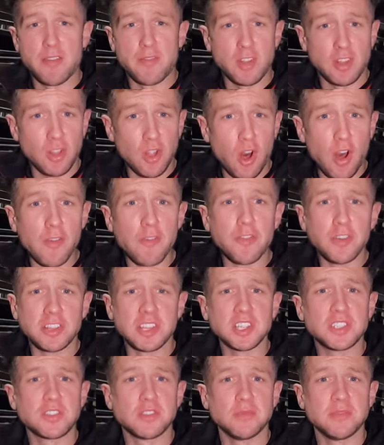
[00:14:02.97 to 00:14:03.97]
I've a lot of
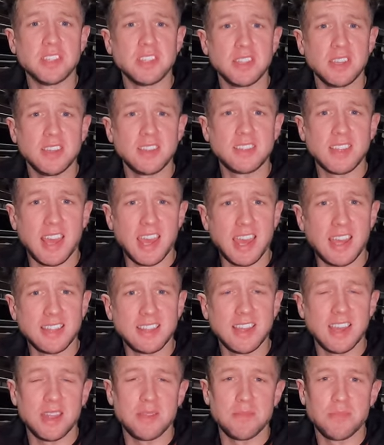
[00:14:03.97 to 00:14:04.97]
footage from today to
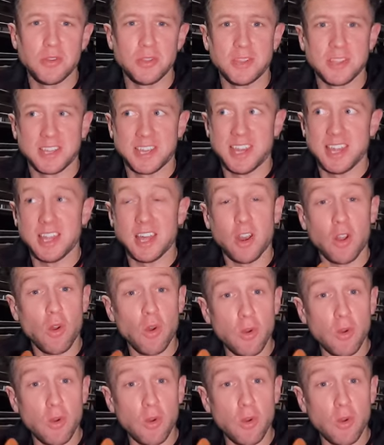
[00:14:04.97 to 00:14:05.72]
edit and put together.